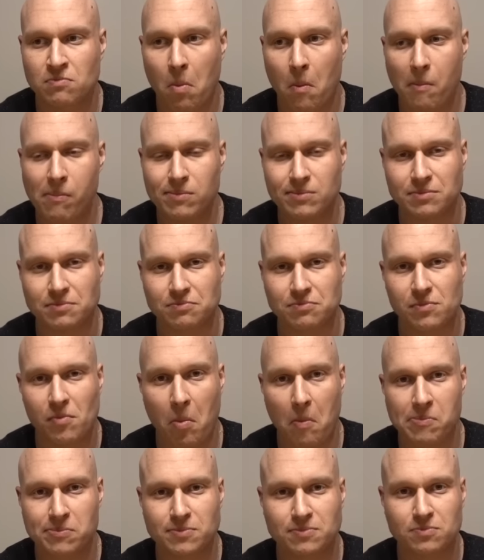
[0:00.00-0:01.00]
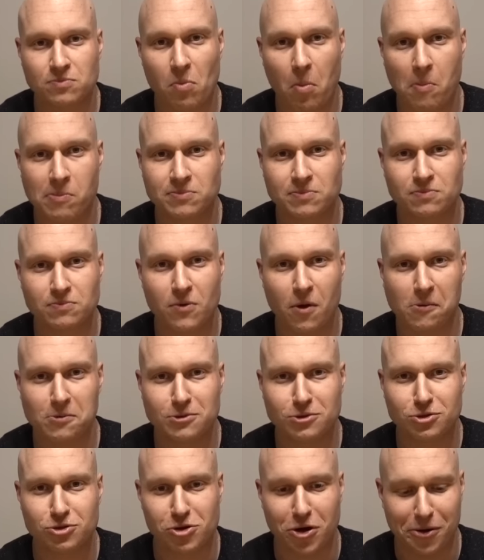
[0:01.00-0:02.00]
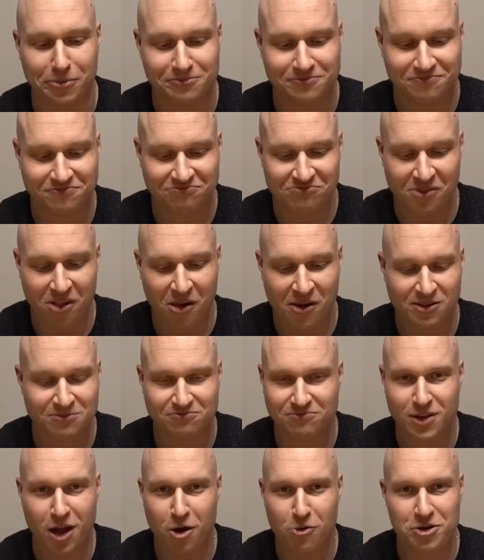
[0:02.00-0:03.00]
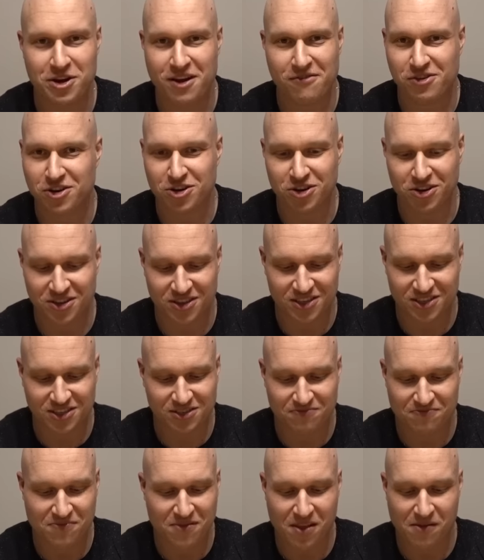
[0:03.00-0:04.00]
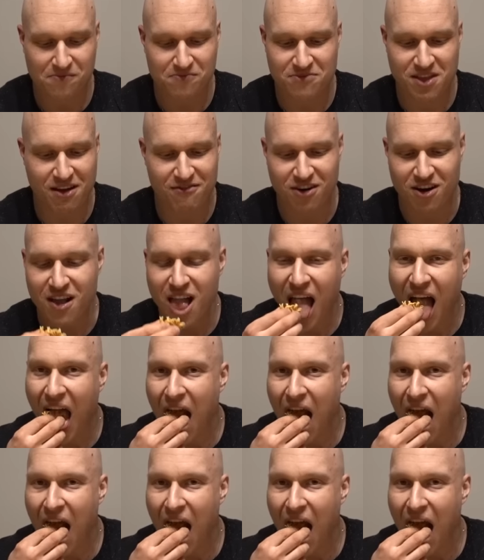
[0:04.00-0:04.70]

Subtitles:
Mmm. That's good. I would never cook this. Never.